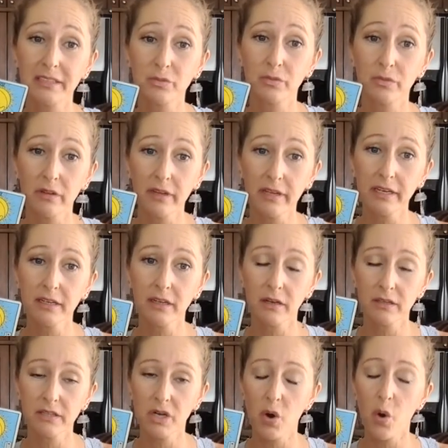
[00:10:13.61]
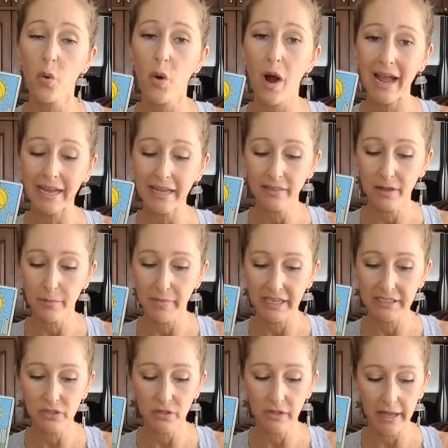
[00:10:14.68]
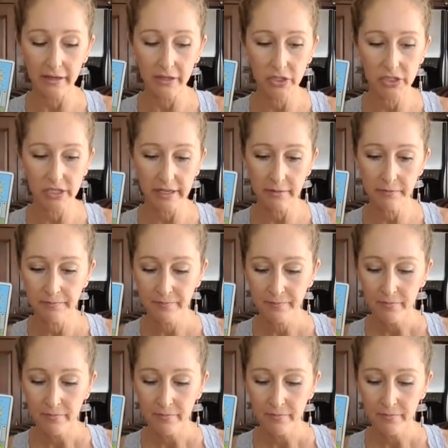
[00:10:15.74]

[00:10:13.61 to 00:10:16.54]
really to quiet the mental energy.